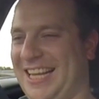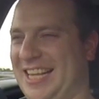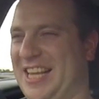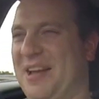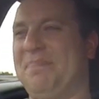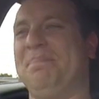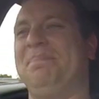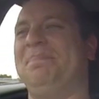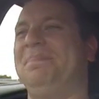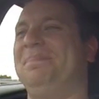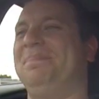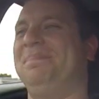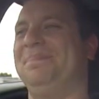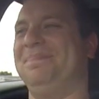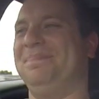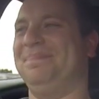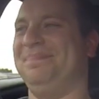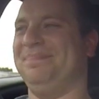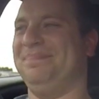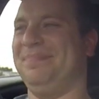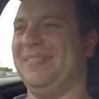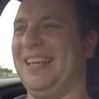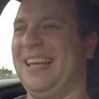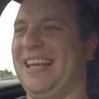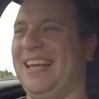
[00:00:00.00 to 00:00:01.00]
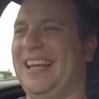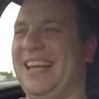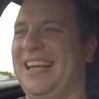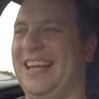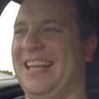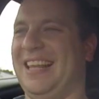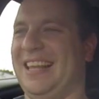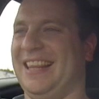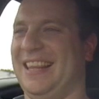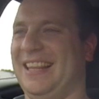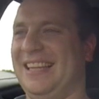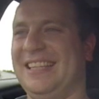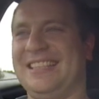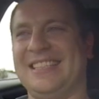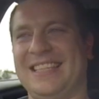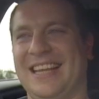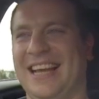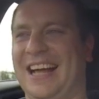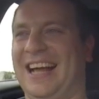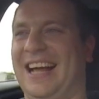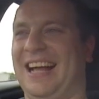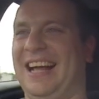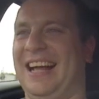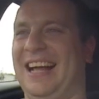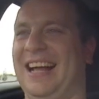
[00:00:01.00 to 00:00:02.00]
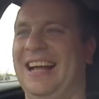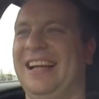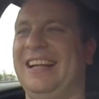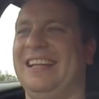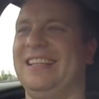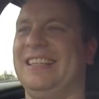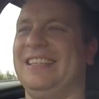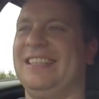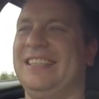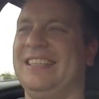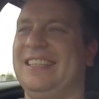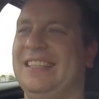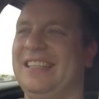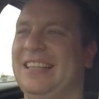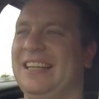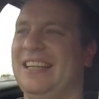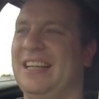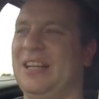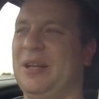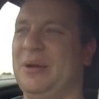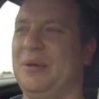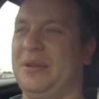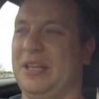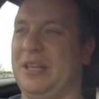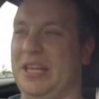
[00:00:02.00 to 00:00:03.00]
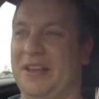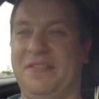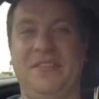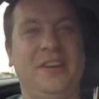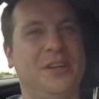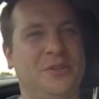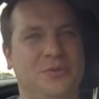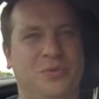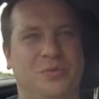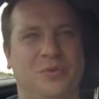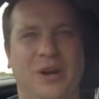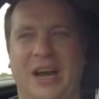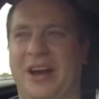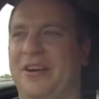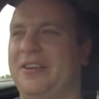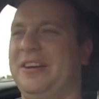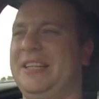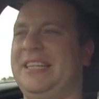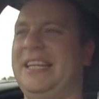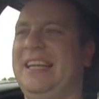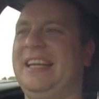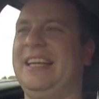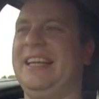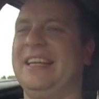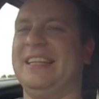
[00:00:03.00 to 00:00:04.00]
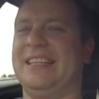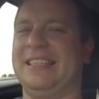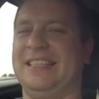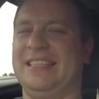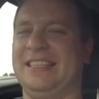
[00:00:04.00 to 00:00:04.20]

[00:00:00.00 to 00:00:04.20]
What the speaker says: Yep. This car, given its rarity,